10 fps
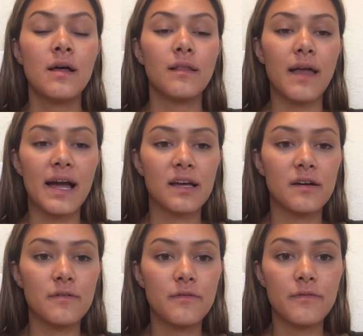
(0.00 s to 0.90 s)
lack
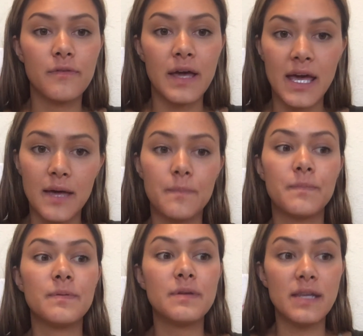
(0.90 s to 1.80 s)
of hip,
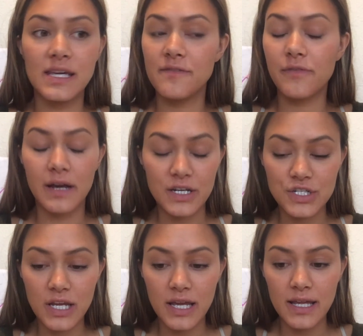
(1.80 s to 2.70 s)
knee
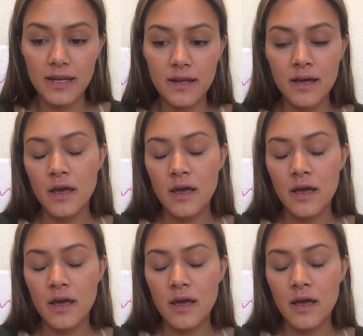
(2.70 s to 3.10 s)
flexion,